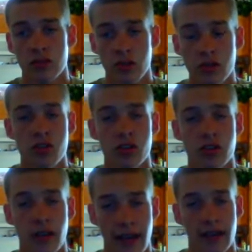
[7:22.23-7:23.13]

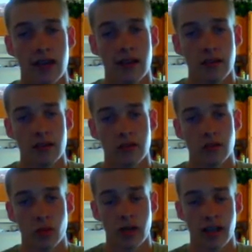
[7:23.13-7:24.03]
your head
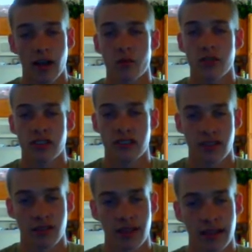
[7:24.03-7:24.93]
when it comes to
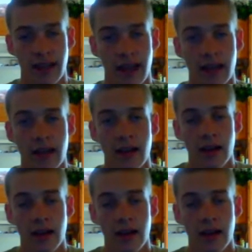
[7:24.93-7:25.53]
stuff like that.